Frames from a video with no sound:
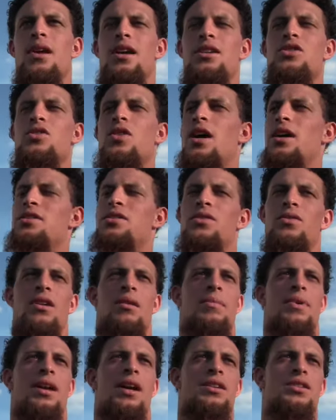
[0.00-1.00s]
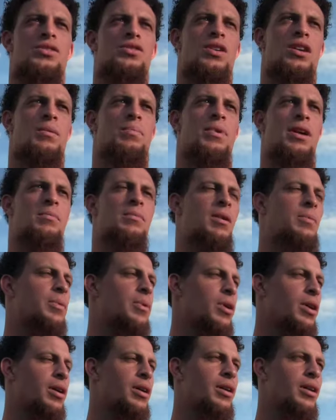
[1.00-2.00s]
I try to. I mean, I just try to play my
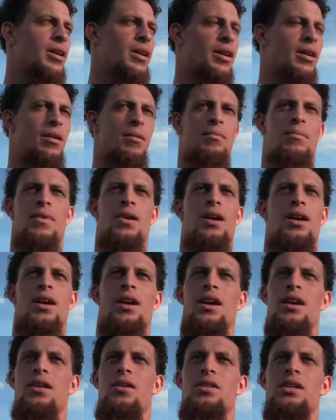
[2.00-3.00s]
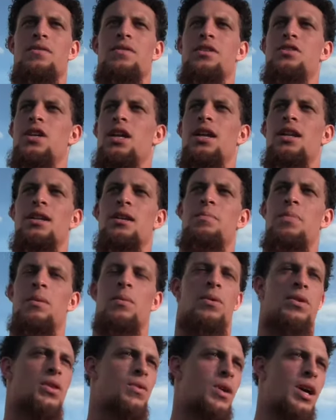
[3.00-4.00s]
part. You know, definitely try to lead
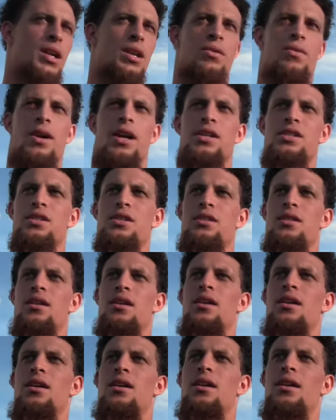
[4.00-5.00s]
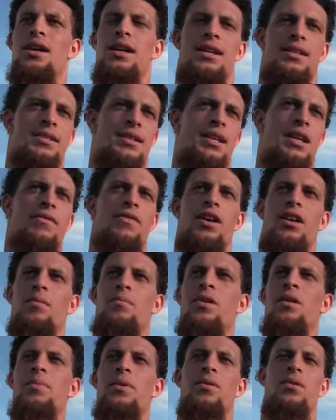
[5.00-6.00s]
people in the right direction. Like I said, I've had
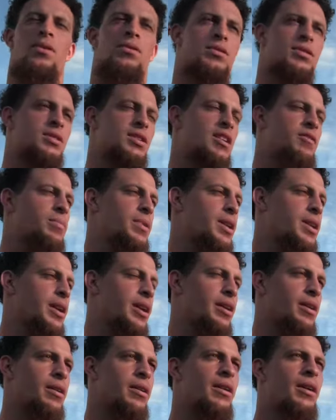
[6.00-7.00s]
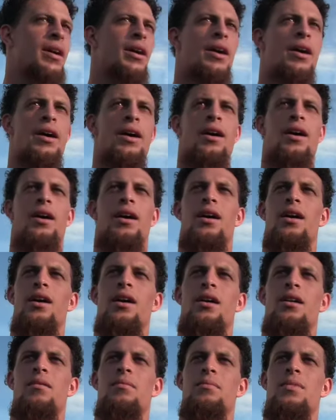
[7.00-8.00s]
a bumpy road since I've been here.
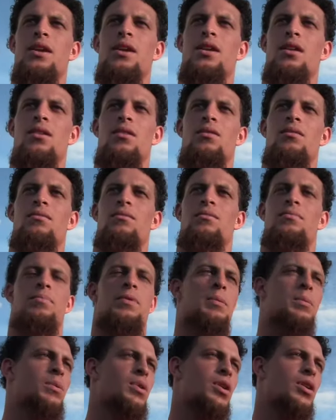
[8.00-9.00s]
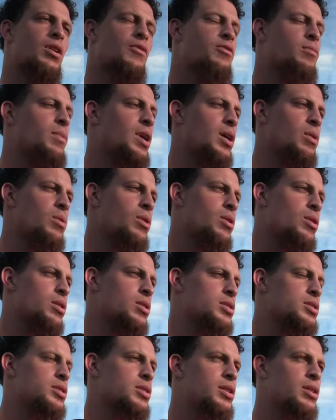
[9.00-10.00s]
And, you know, people learn from my
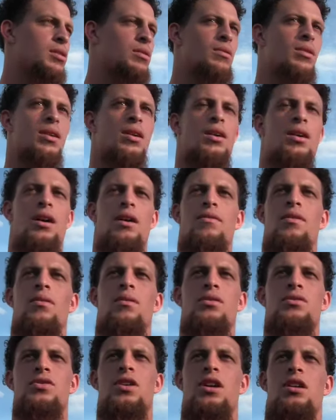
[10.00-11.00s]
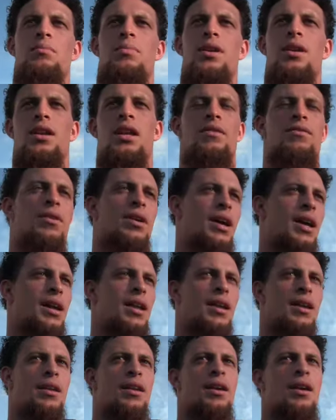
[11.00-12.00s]
wrongs. You know, I've always tried to be
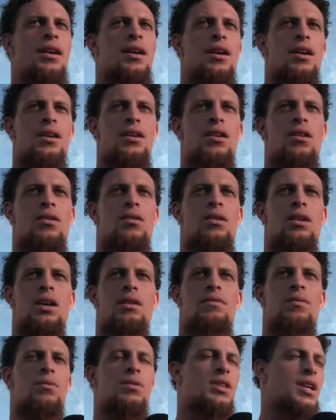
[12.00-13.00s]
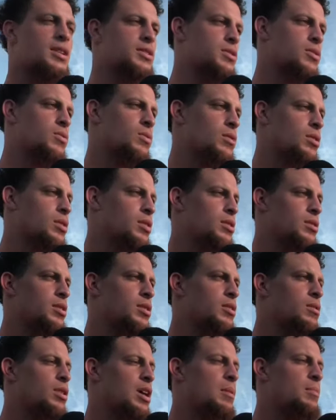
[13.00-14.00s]
level-headed, you know, even when things are going,
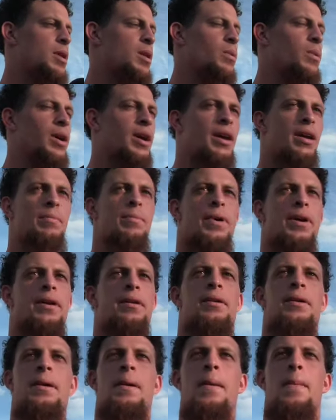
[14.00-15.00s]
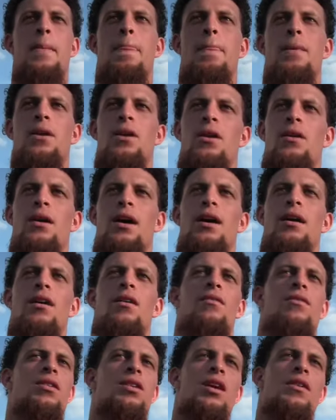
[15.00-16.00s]
you know, not my way. But, you know,
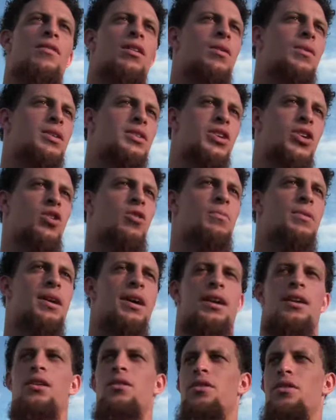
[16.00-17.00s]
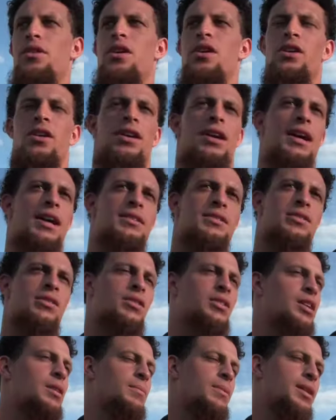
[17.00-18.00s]
I've always hoped that, you know, the younger guys that
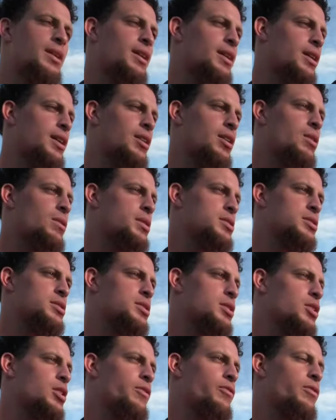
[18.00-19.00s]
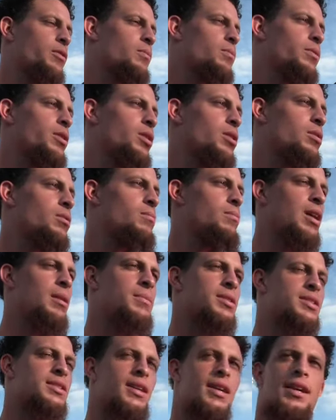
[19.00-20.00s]
are coming in can always just learn from, you know, my
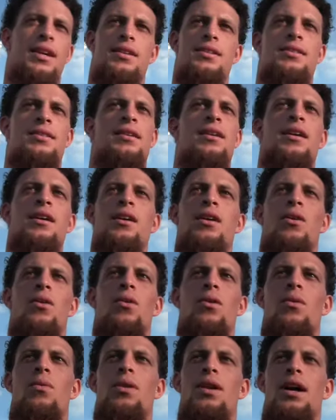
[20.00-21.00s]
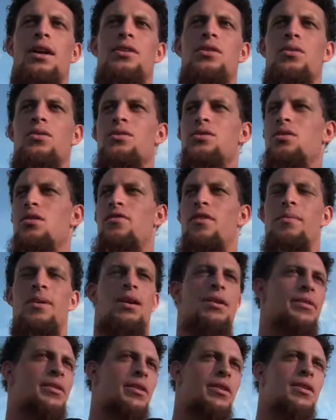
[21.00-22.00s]
mistakes or what I do. So if I'm
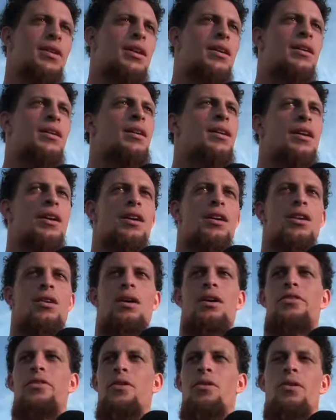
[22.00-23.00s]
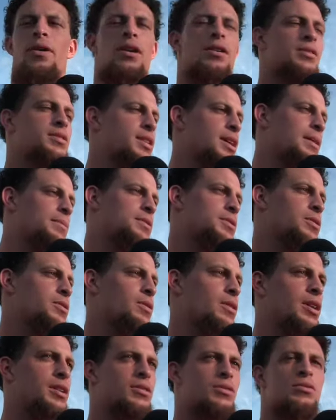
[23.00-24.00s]
out there and I, you know, I throw an
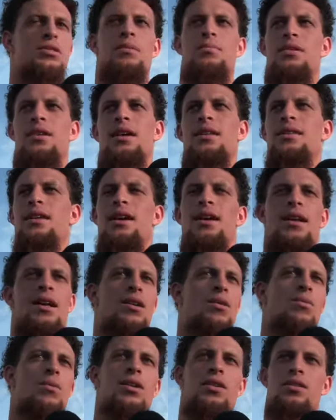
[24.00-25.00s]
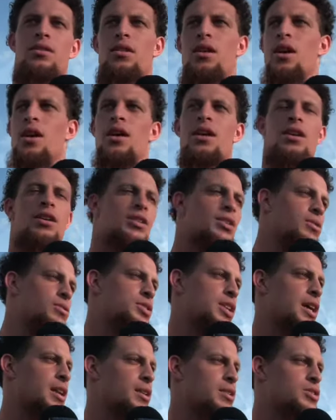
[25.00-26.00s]
interception or I do something like that, I don't want, you know,
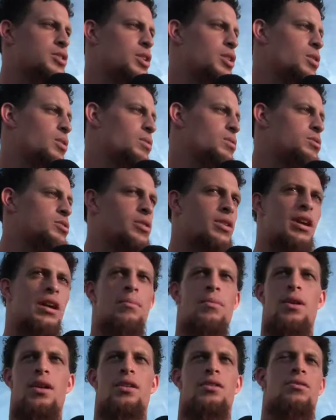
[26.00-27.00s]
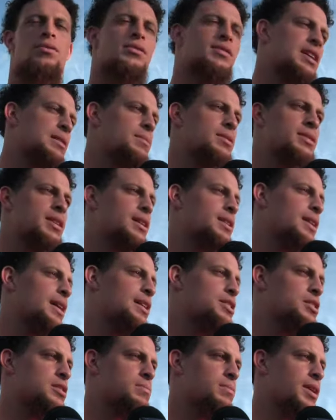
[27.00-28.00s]
Jalen Jones or Emery to do the same mistake that
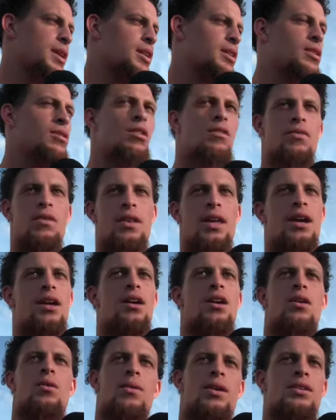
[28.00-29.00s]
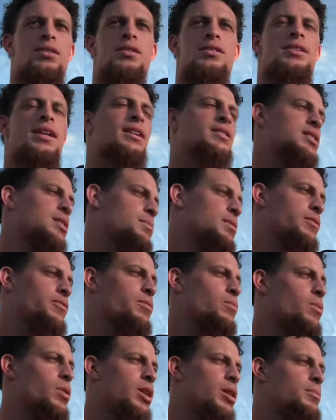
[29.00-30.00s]
I just made. You know, hopefully they can always just take something
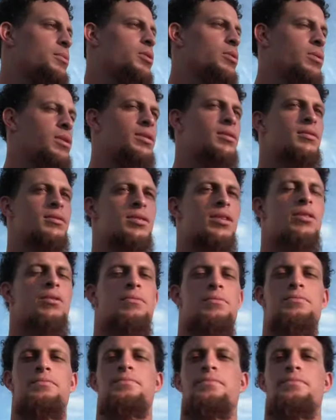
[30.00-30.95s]
from what I'm doing. So